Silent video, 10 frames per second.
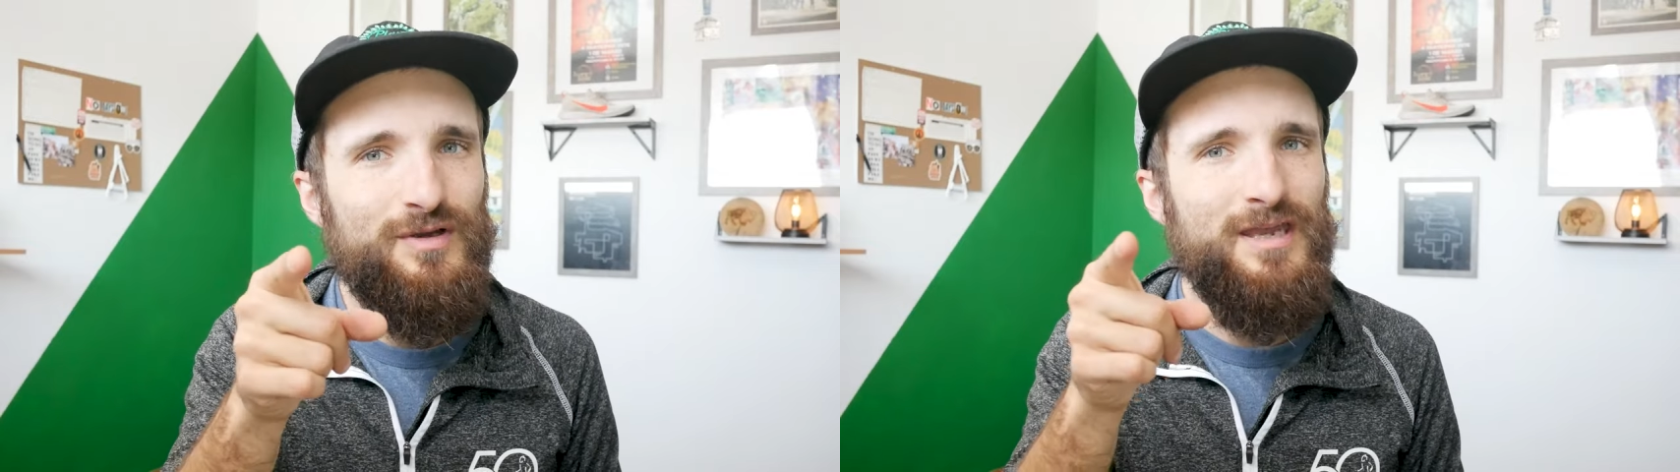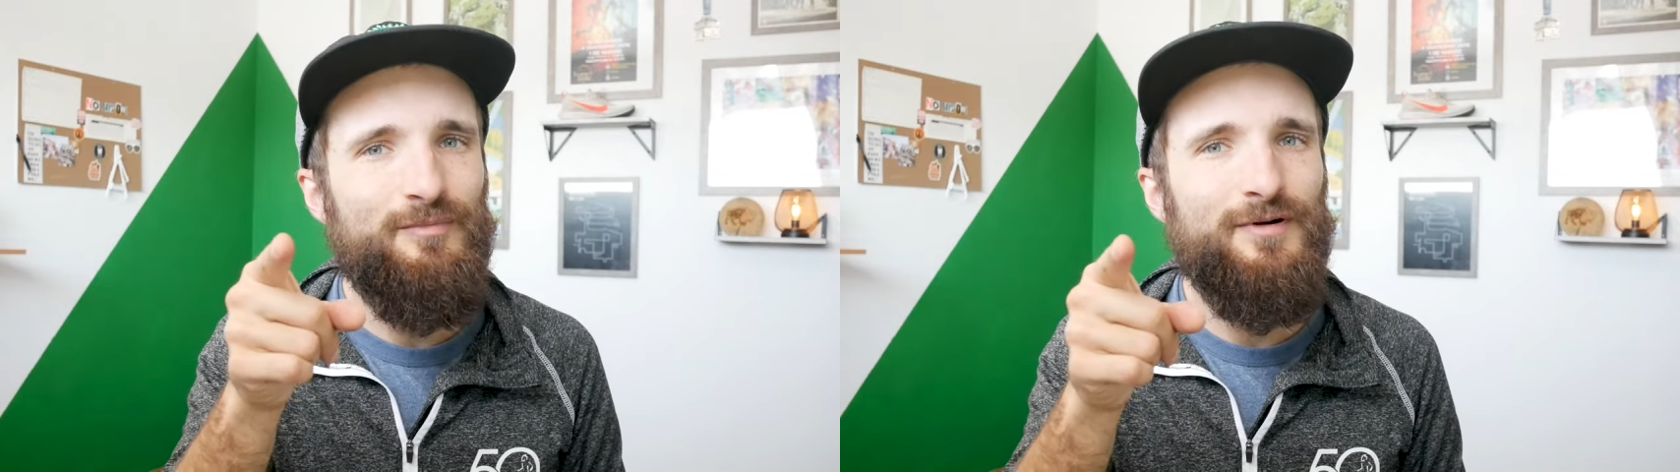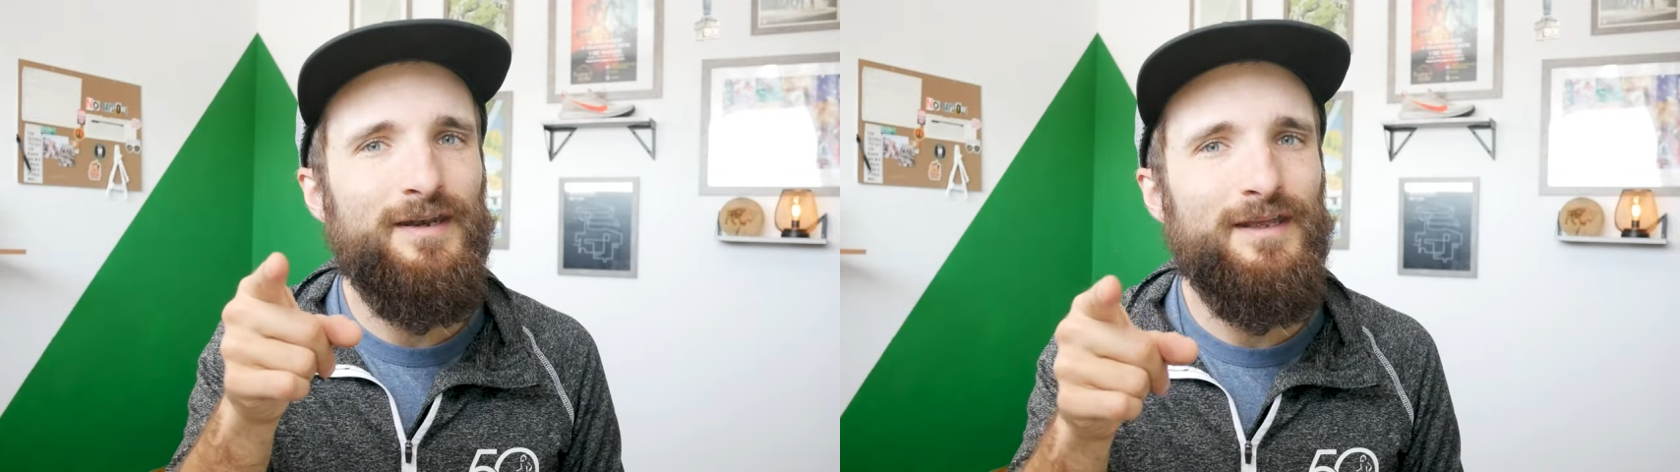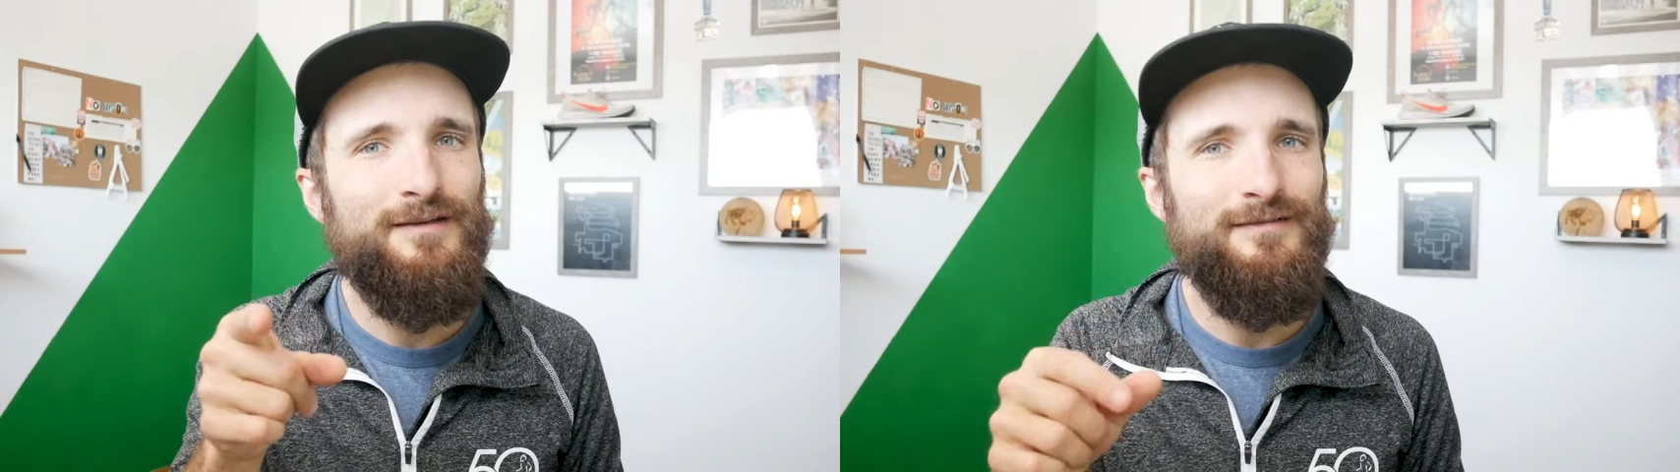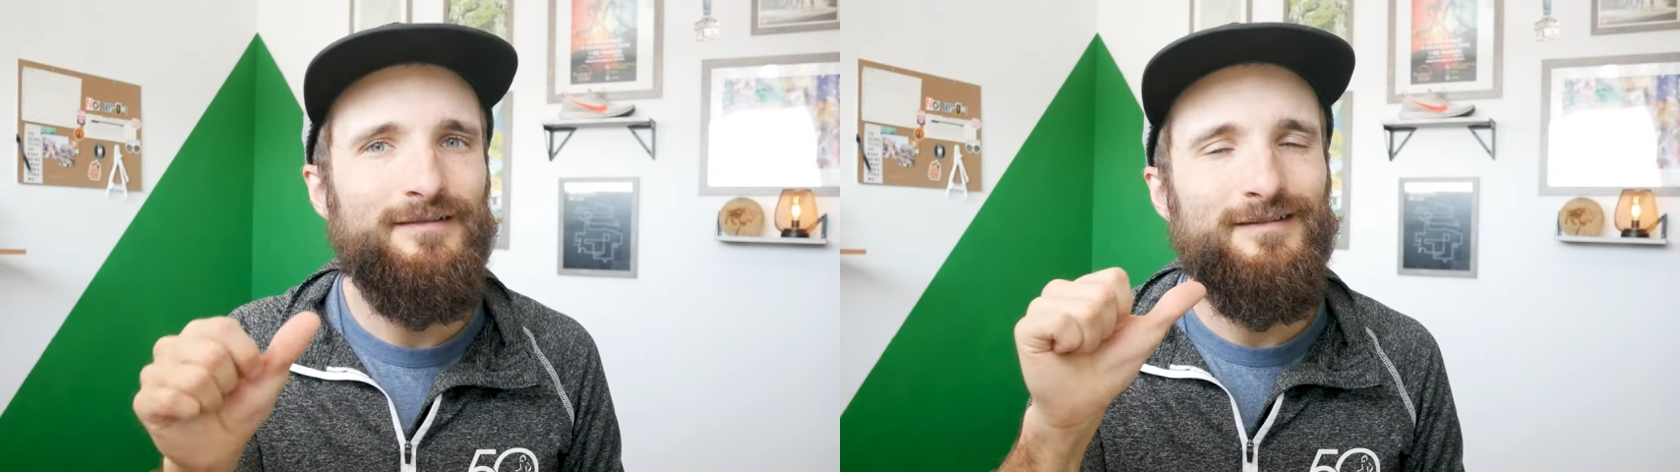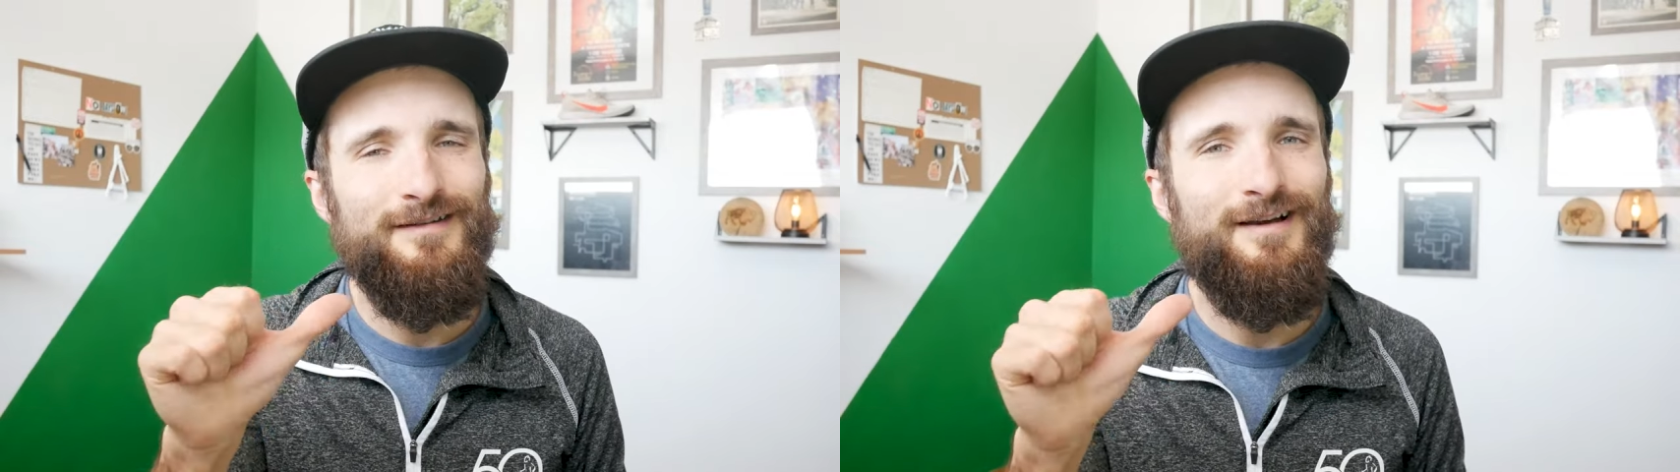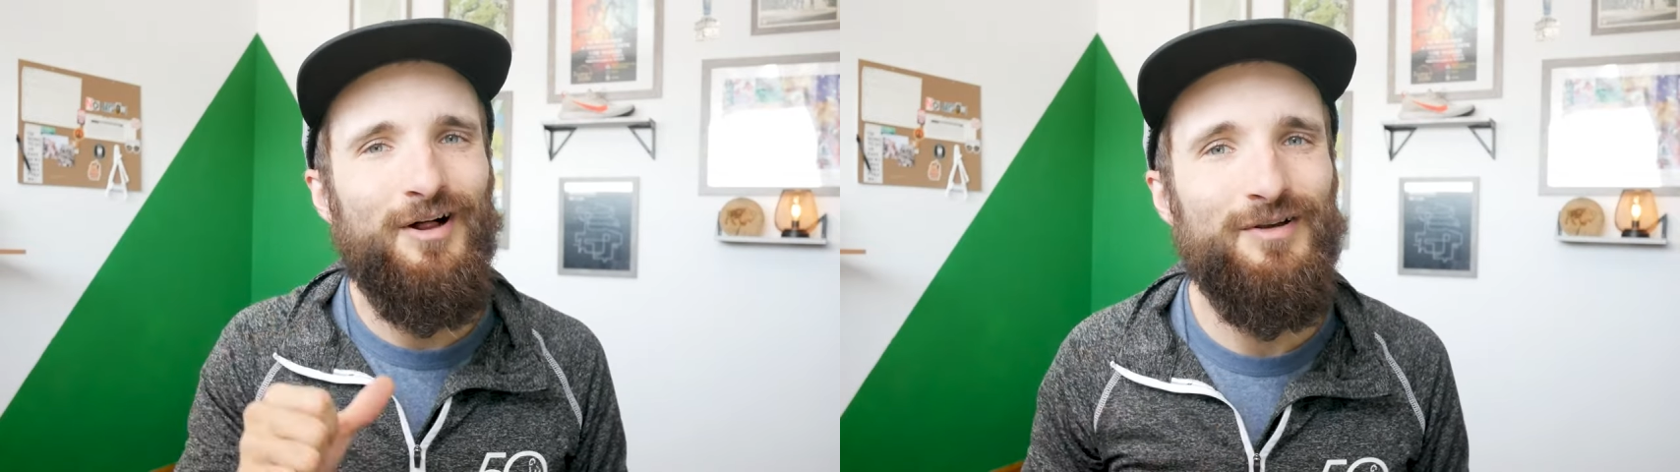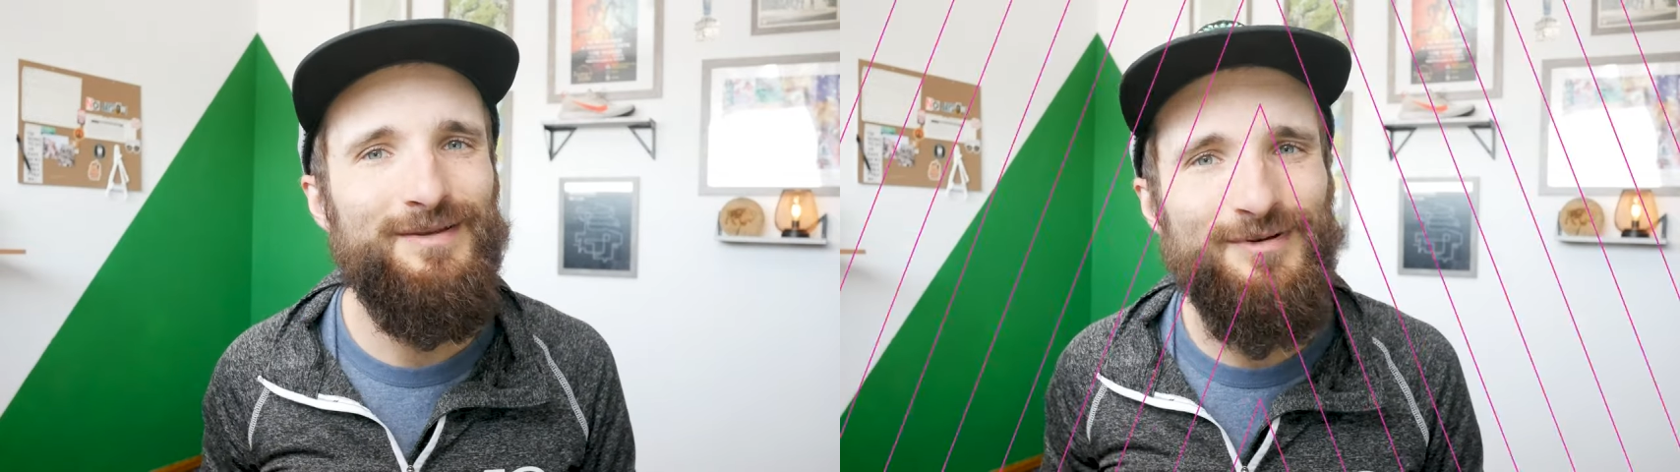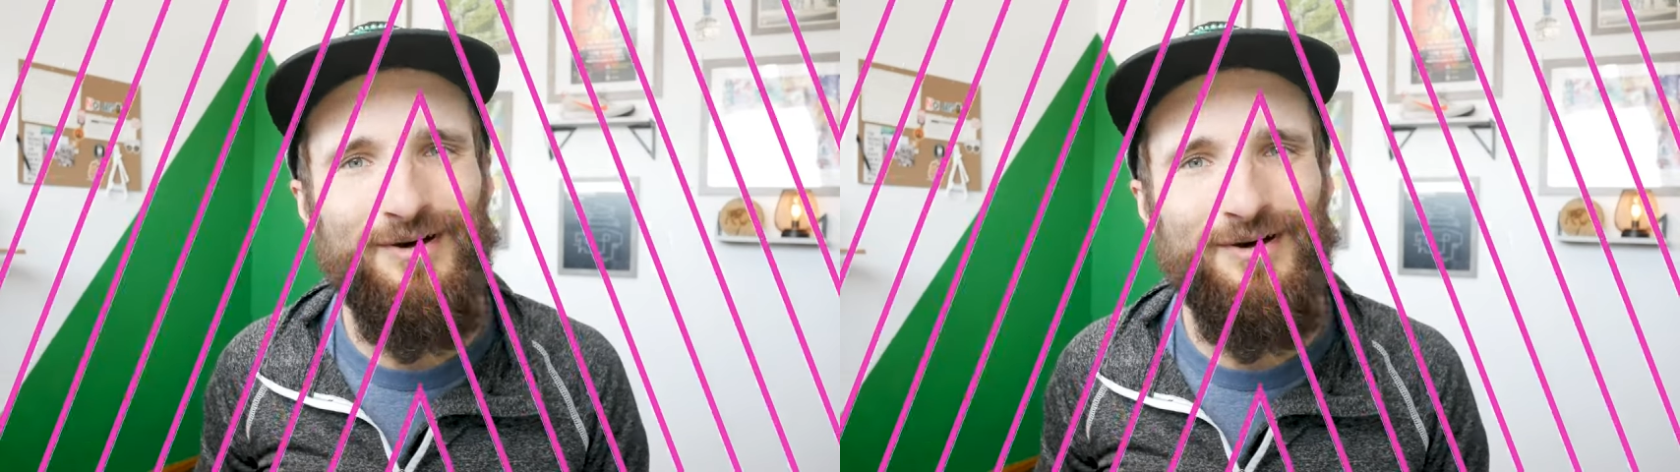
keep running, I'll keep